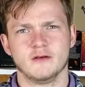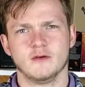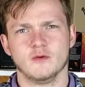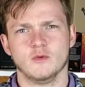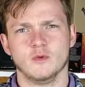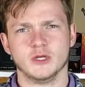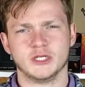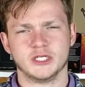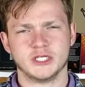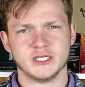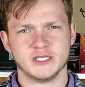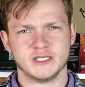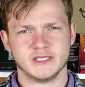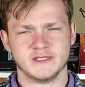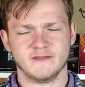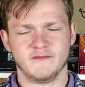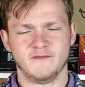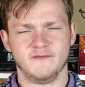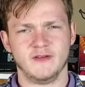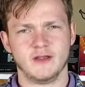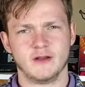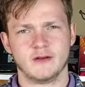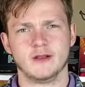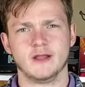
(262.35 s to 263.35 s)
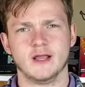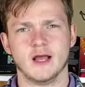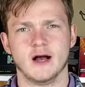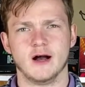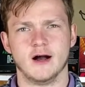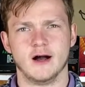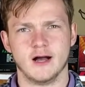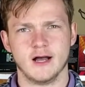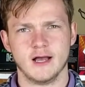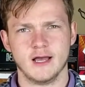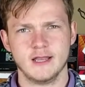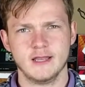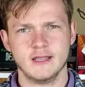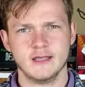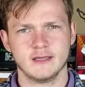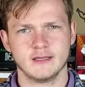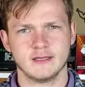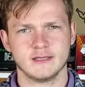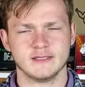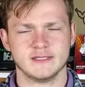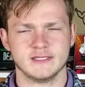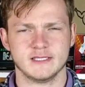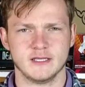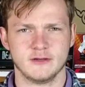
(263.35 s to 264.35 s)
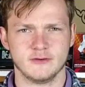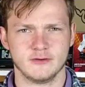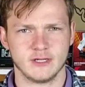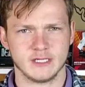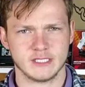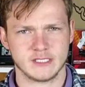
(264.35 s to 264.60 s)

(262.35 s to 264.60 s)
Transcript: which is very odd considering